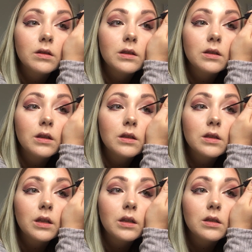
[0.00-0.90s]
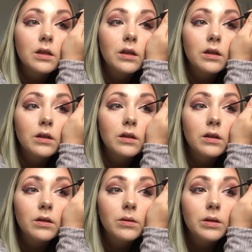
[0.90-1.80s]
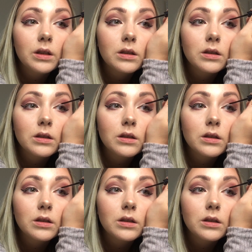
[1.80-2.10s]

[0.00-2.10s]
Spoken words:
So this side is always